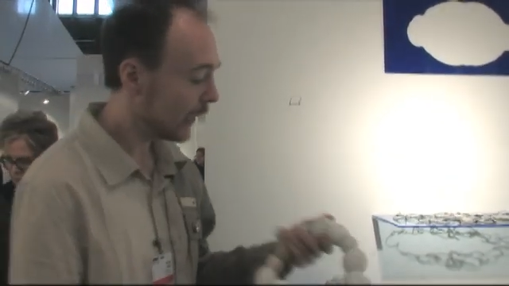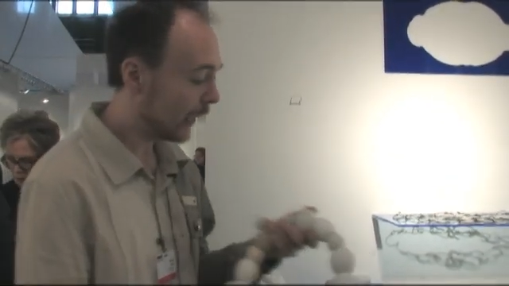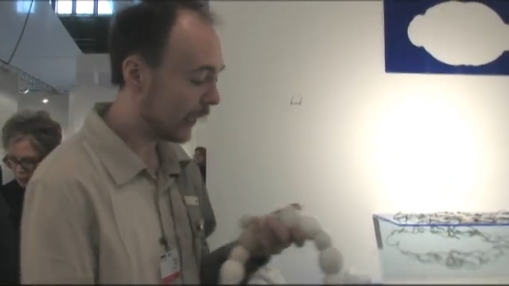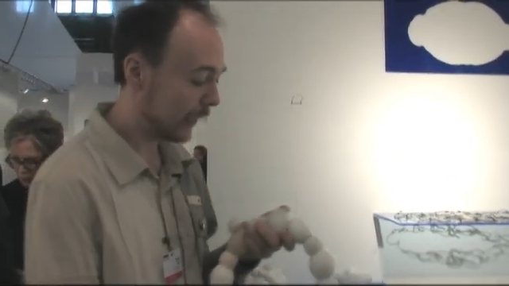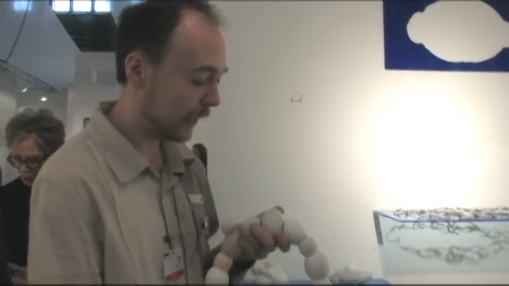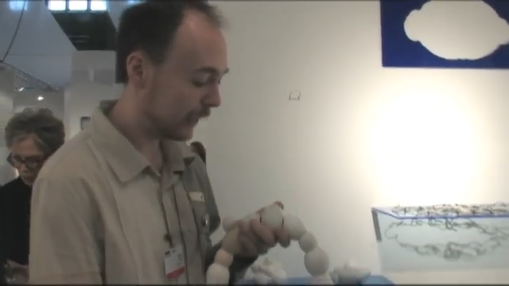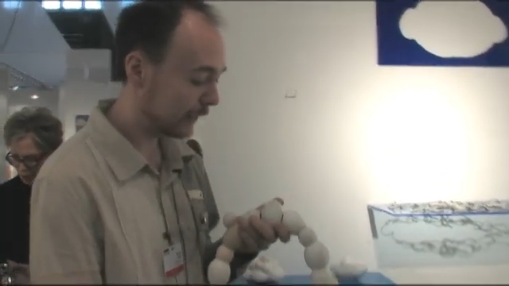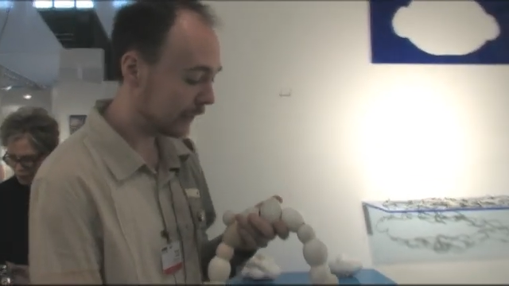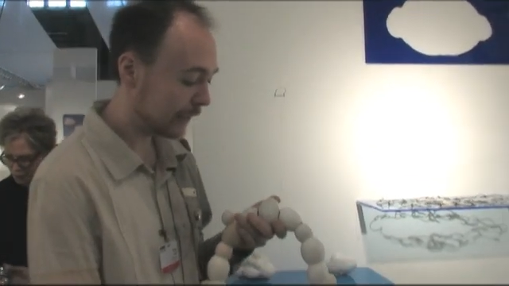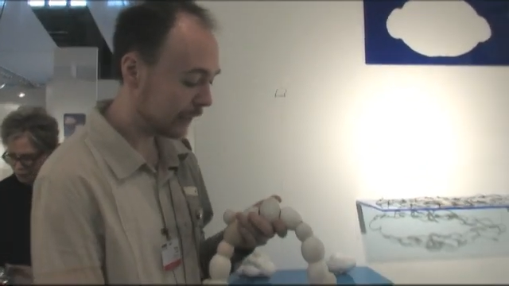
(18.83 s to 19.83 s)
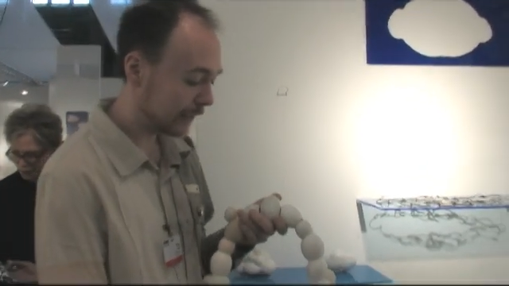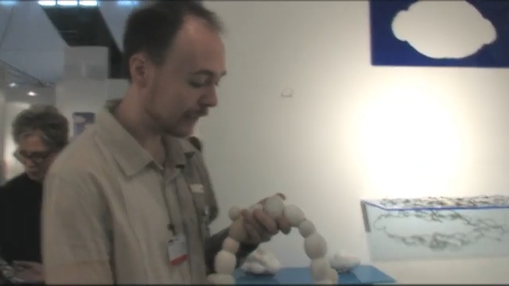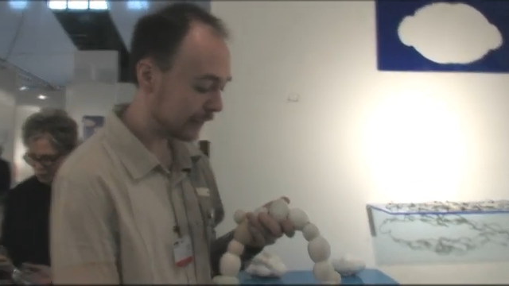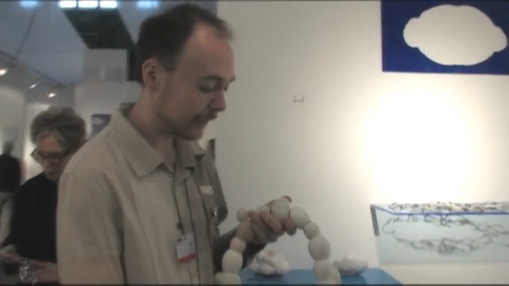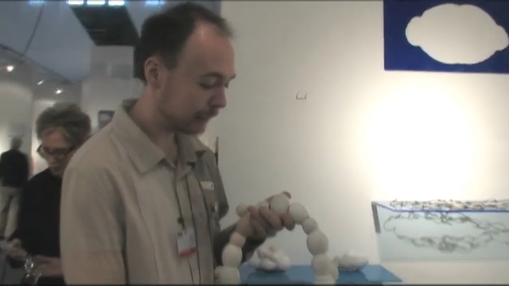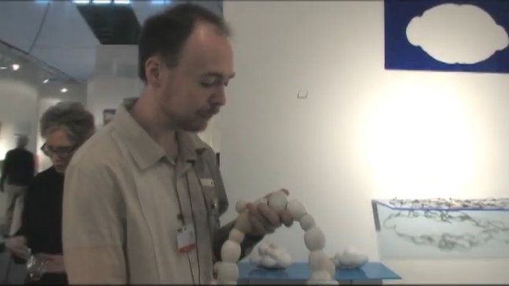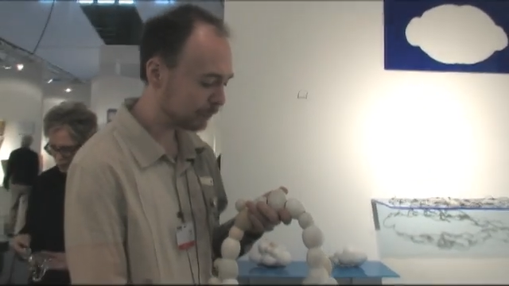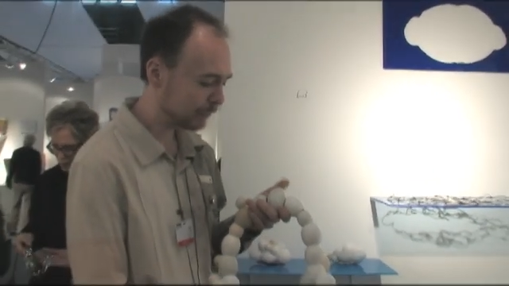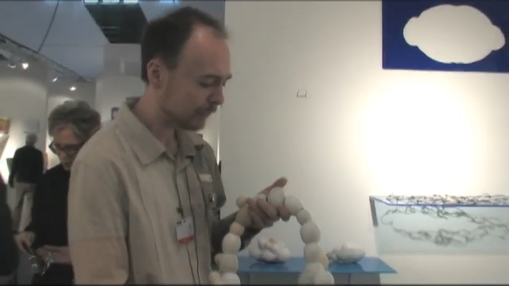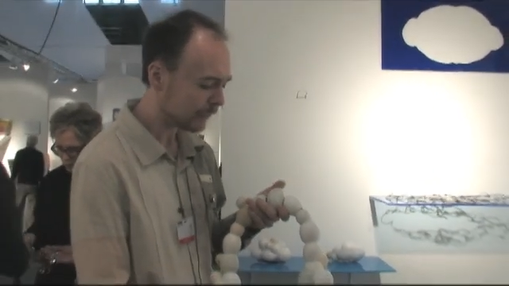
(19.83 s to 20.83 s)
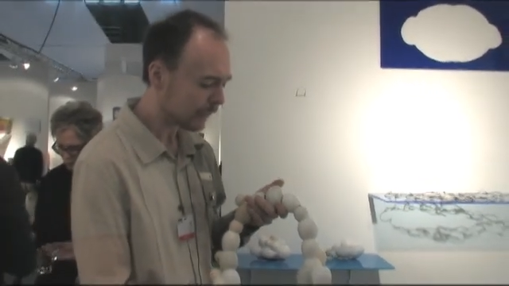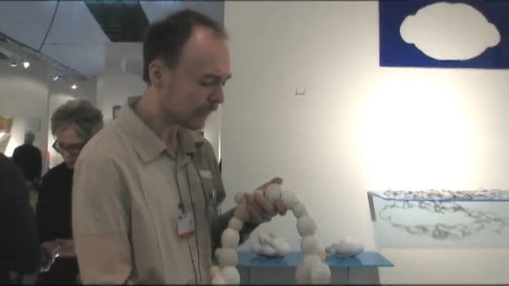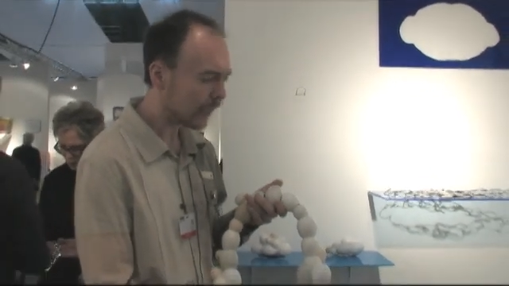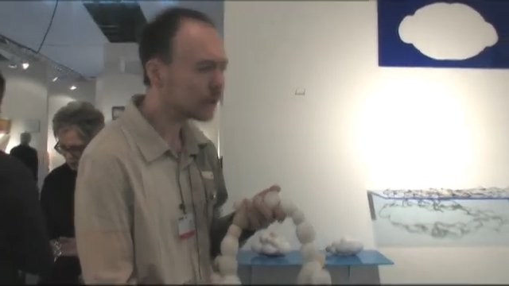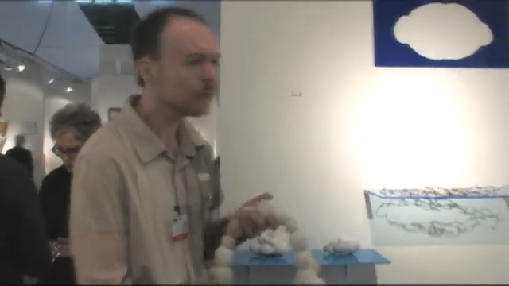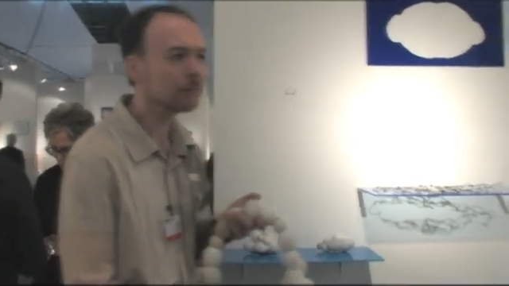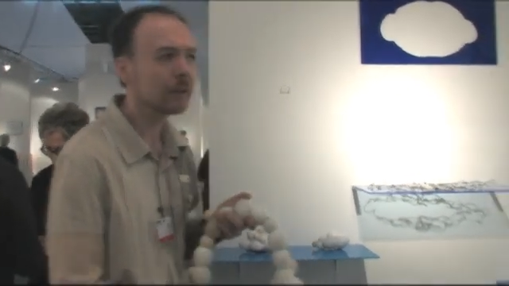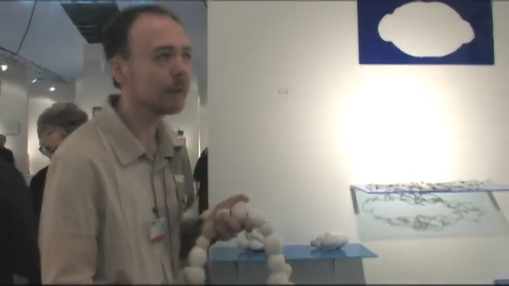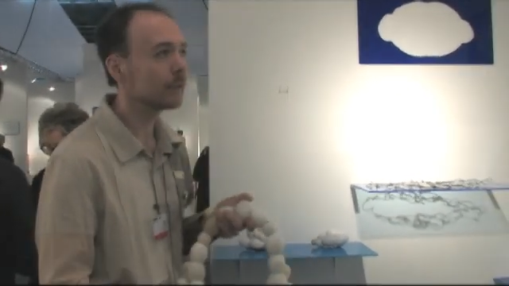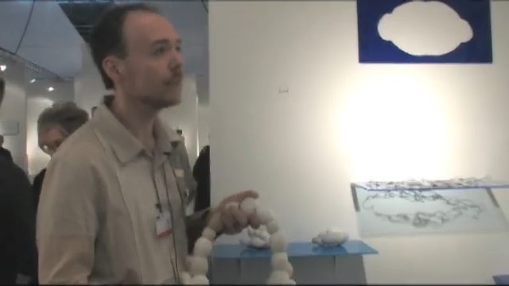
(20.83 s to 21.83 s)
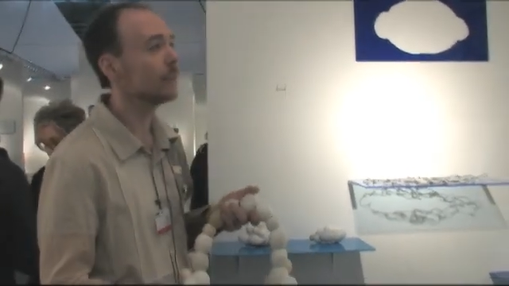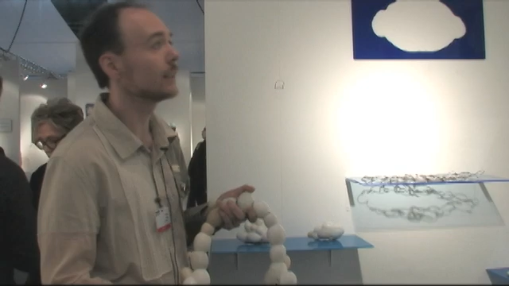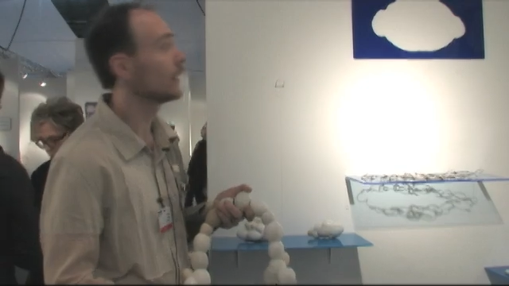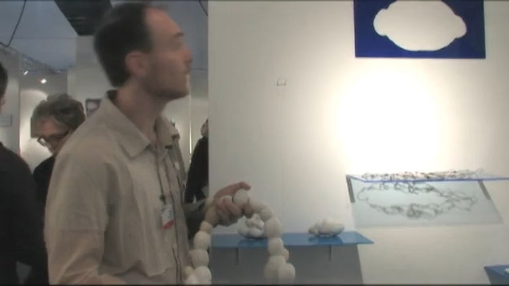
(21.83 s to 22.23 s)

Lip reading: And actually for the whole series, the